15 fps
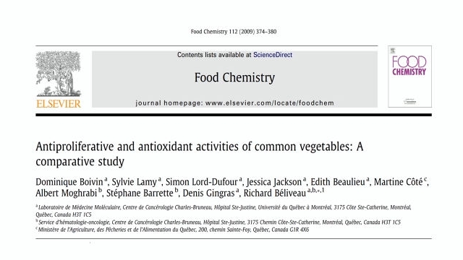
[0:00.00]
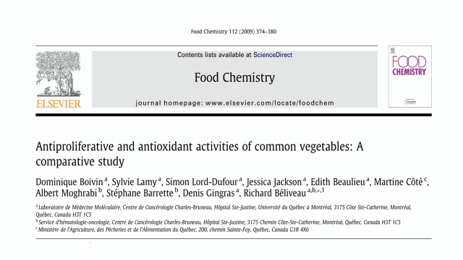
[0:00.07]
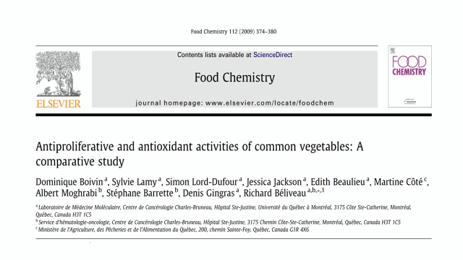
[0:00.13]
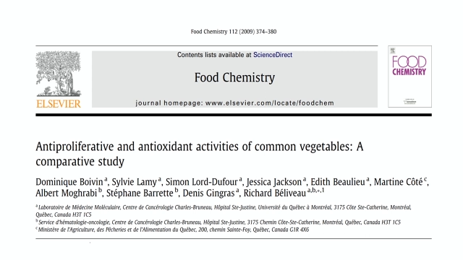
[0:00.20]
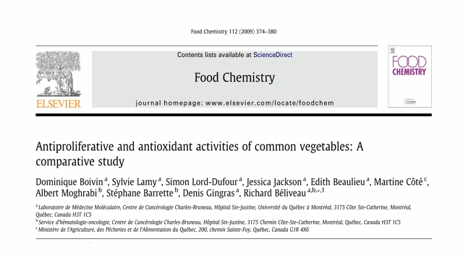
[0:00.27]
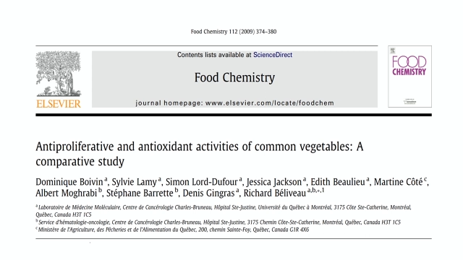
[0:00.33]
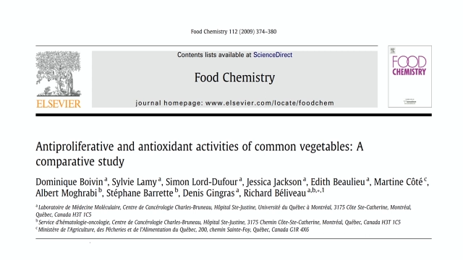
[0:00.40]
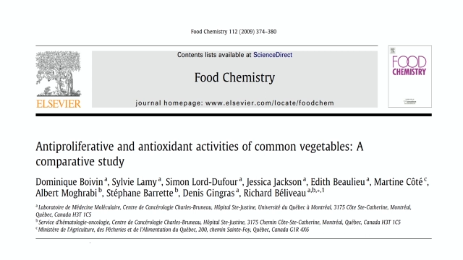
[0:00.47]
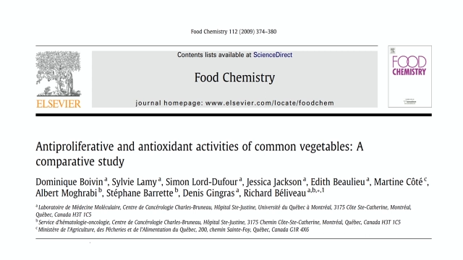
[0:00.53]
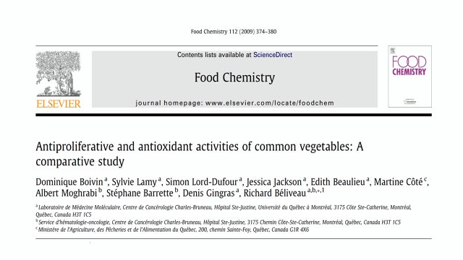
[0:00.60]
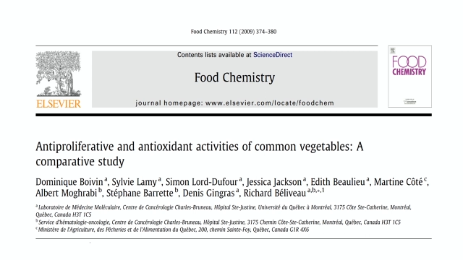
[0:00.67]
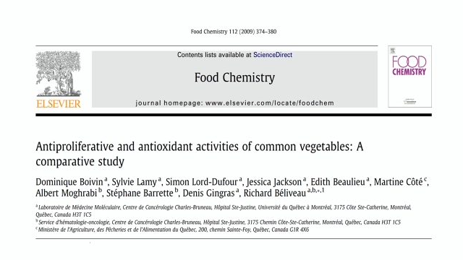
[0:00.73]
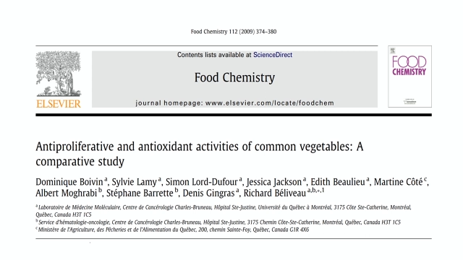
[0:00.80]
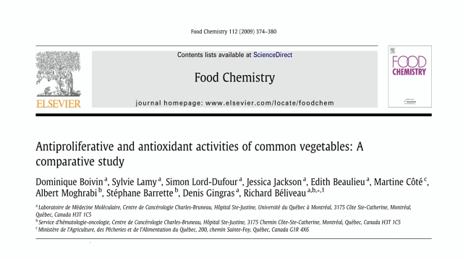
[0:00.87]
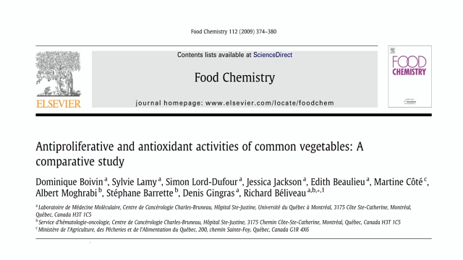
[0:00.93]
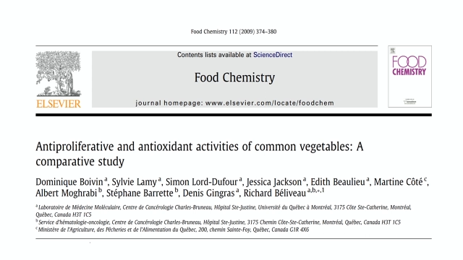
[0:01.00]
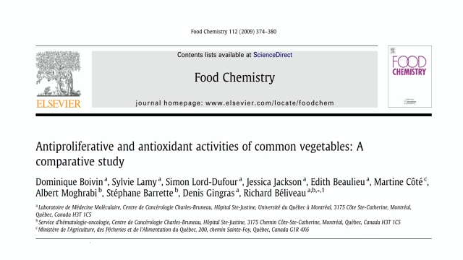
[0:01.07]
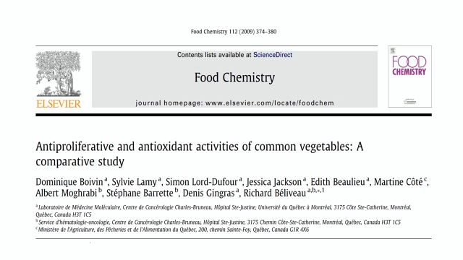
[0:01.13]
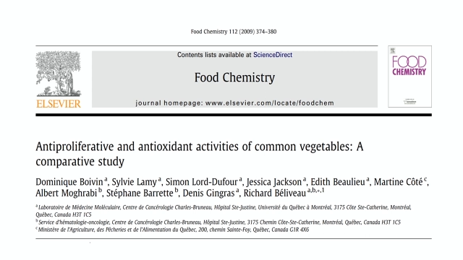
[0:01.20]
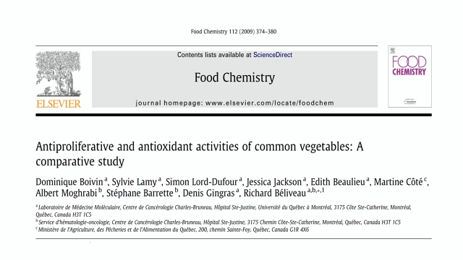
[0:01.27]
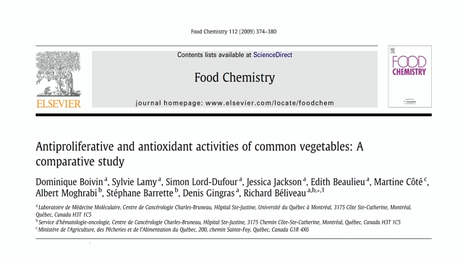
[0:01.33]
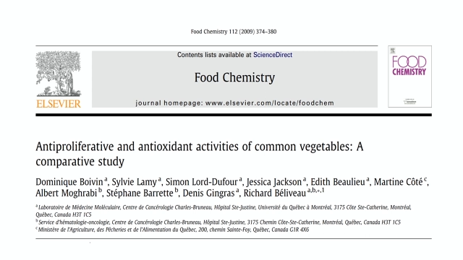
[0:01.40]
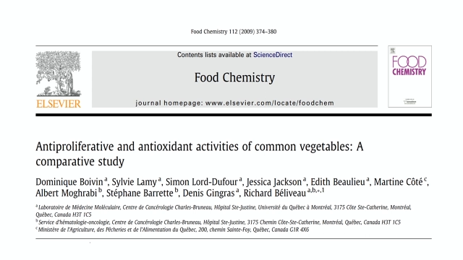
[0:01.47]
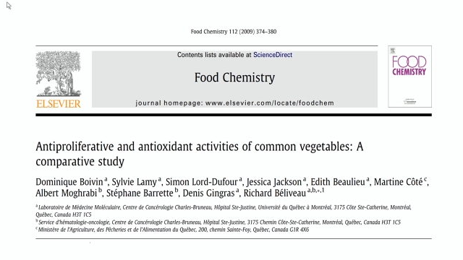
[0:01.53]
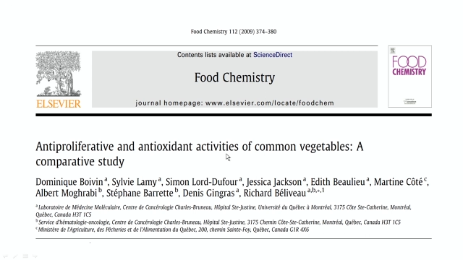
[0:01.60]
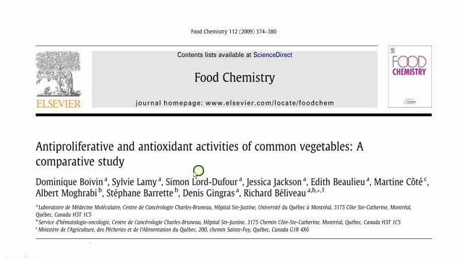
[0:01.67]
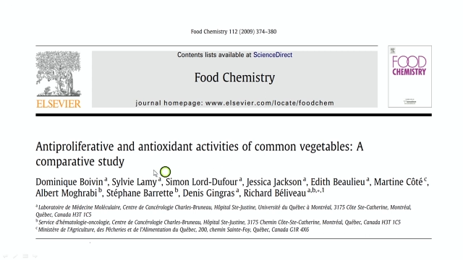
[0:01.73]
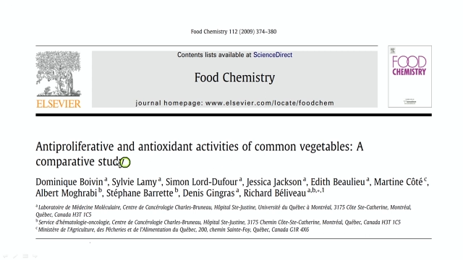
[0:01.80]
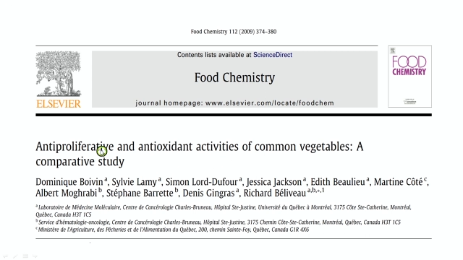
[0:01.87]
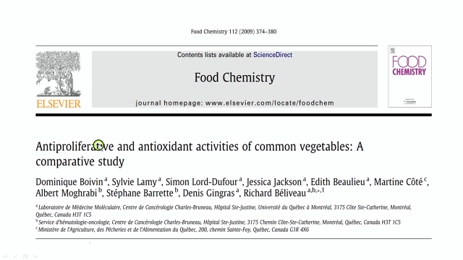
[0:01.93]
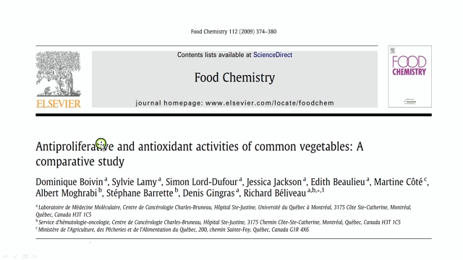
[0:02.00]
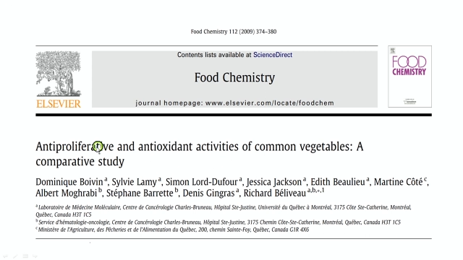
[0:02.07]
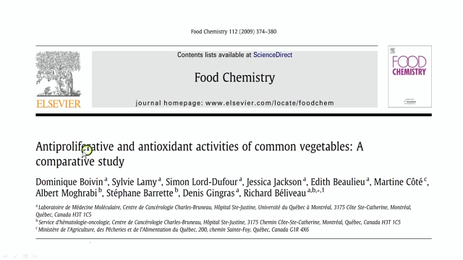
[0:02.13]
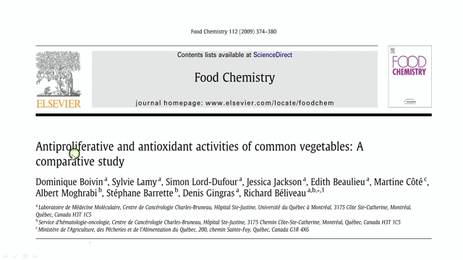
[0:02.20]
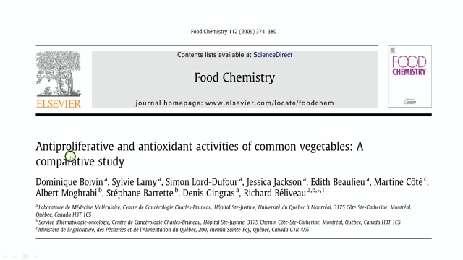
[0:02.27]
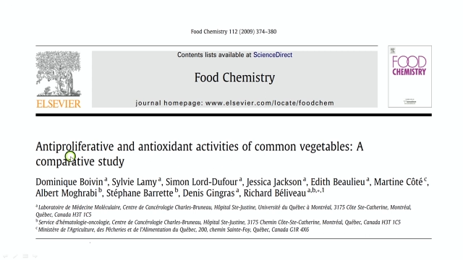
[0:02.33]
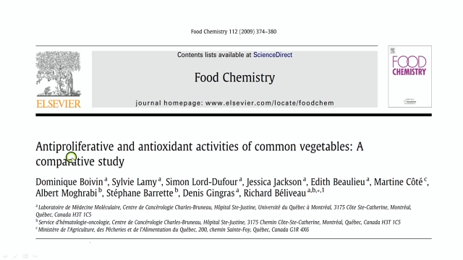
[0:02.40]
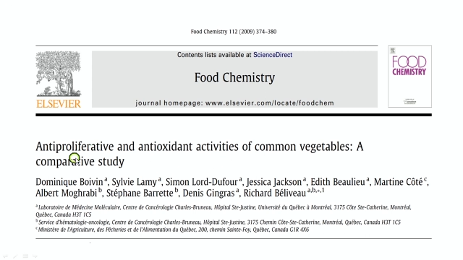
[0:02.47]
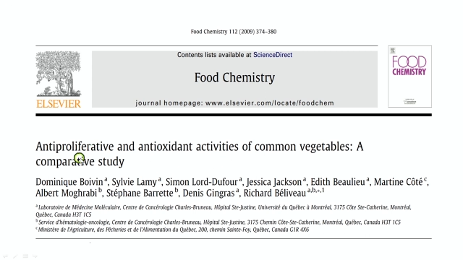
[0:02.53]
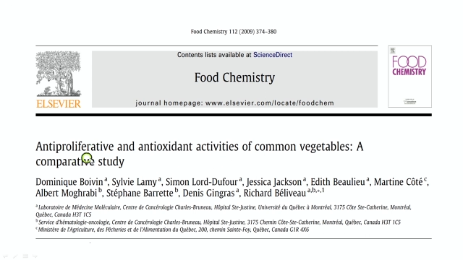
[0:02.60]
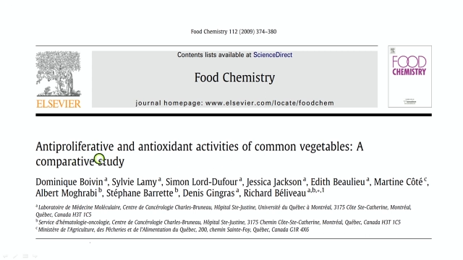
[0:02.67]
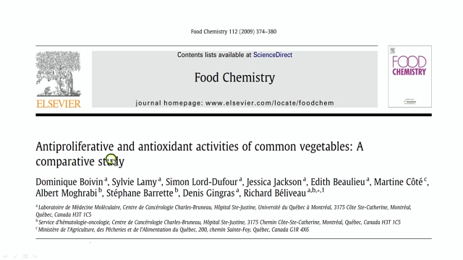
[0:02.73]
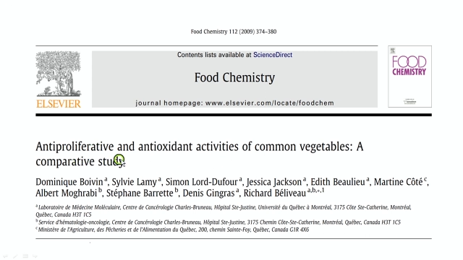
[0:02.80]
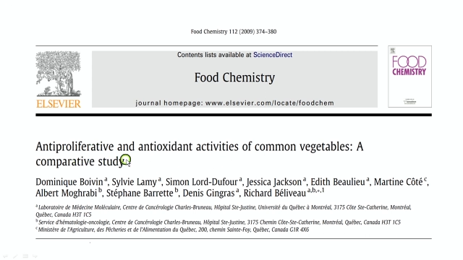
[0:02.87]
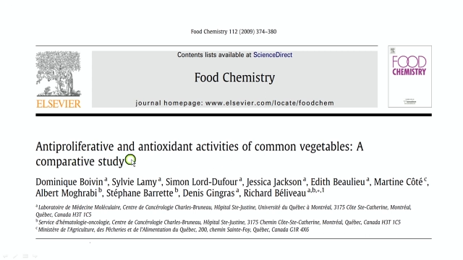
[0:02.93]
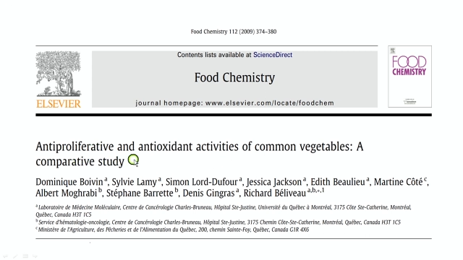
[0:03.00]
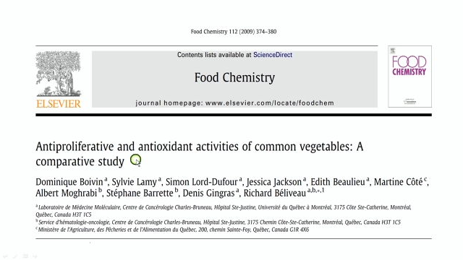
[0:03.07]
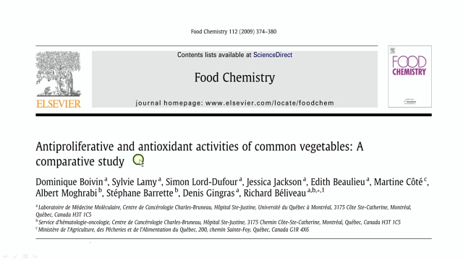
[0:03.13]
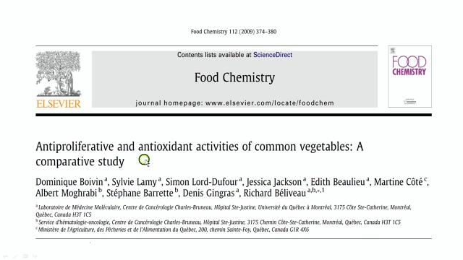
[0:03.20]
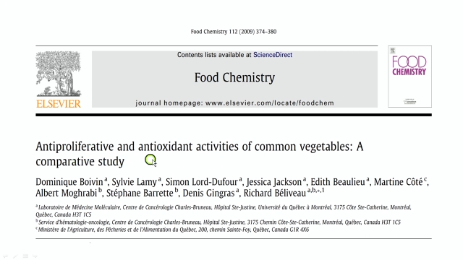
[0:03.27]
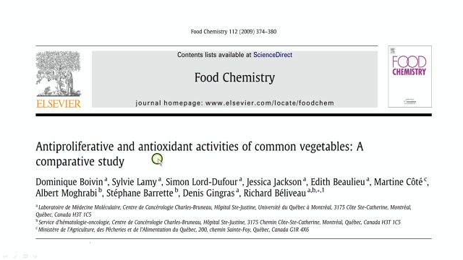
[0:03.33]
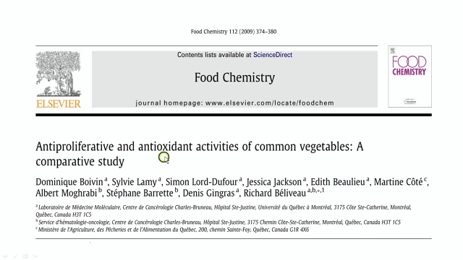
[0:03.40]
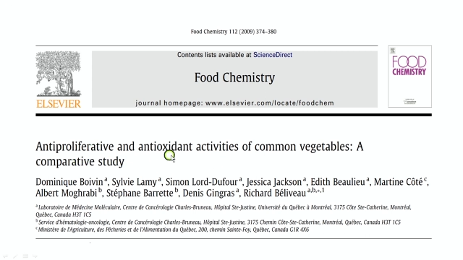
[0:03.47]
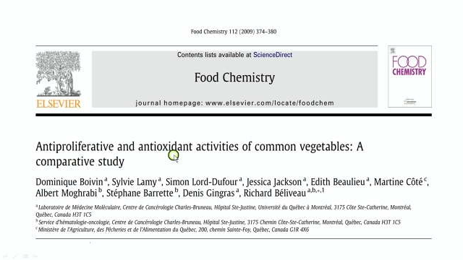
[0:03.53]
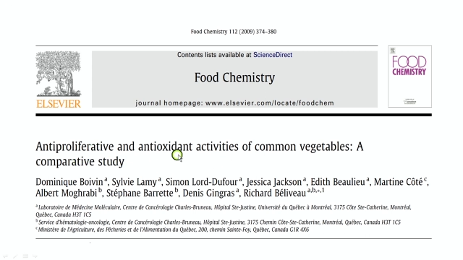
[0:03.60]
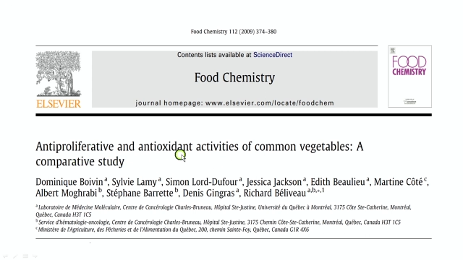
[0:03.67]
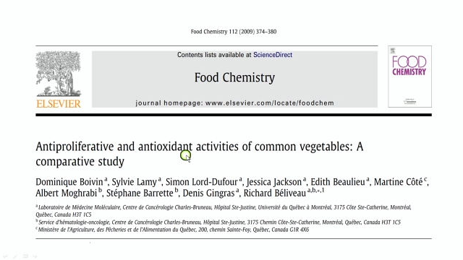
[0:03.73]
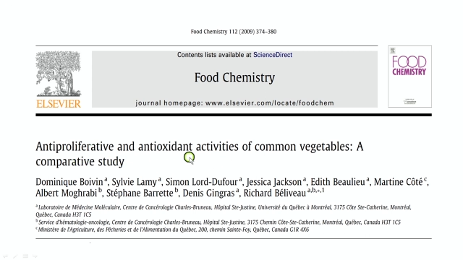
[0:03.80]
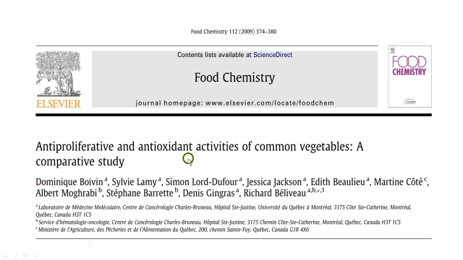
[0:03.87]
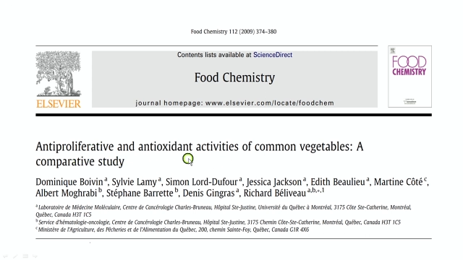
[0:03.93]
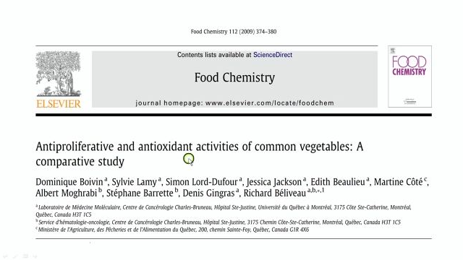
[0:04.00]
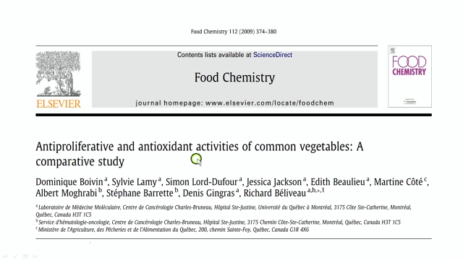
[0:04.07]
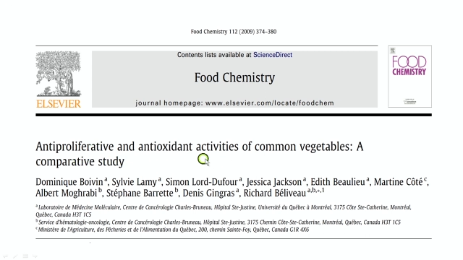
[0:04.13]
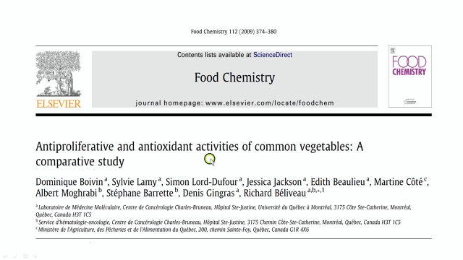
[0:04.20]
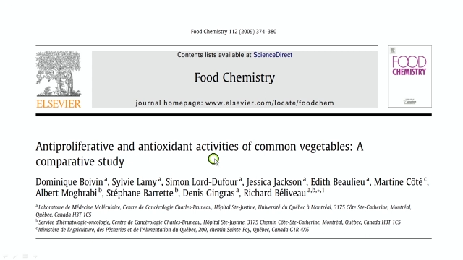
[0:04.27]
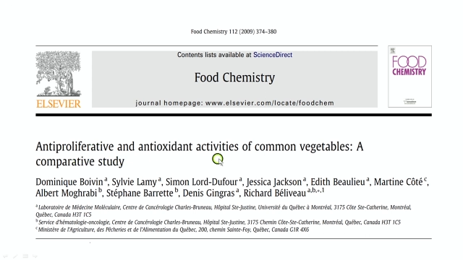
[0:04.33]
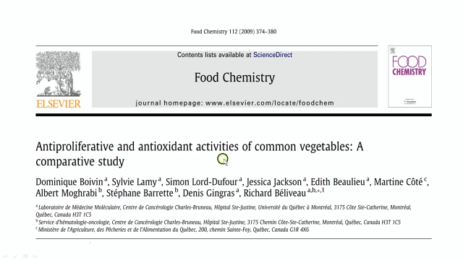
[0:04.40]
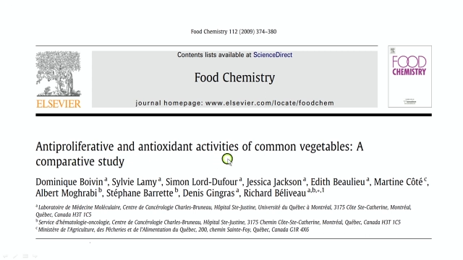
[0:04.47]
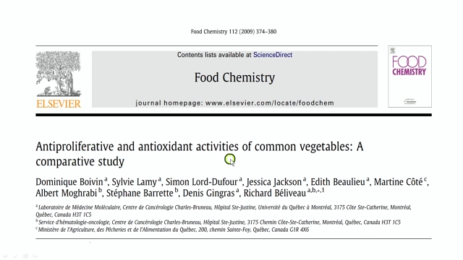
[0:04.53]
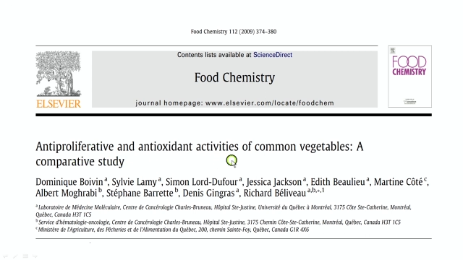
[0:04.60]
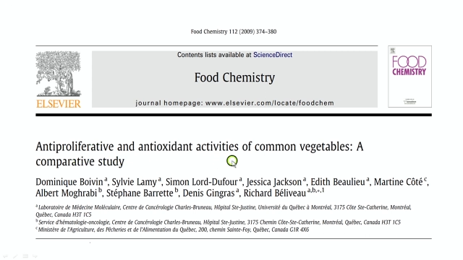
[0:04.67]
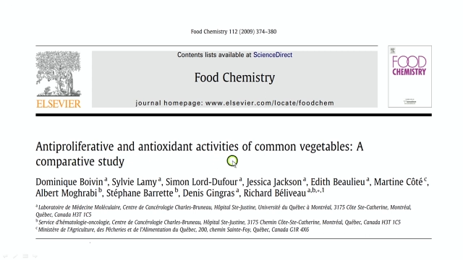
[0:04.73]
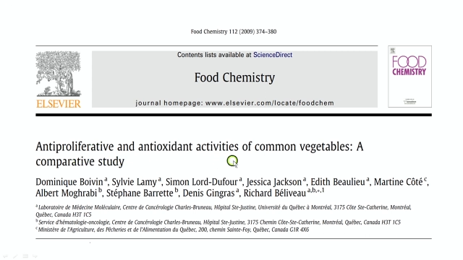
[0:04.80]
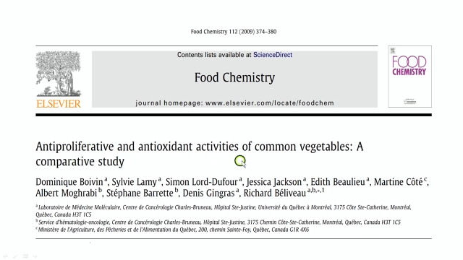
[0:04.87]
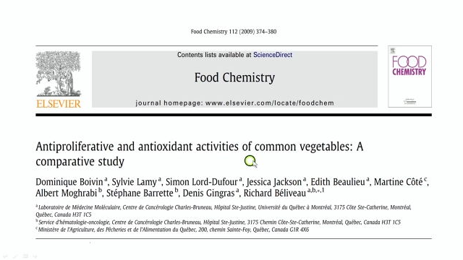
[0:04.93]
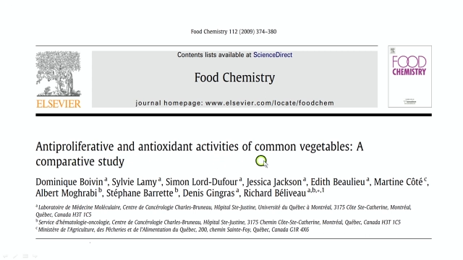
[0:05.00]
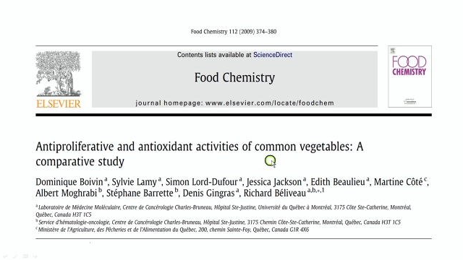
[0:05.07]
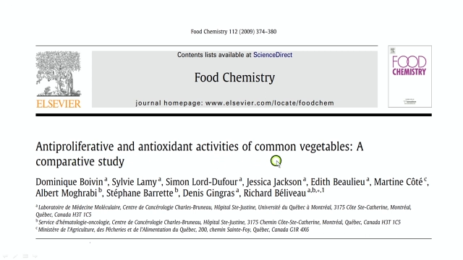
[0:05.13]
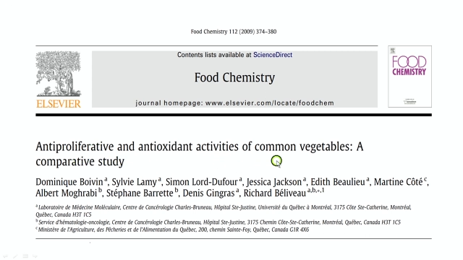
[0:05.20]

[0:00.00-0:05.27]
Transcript: [unreadable: no face in view]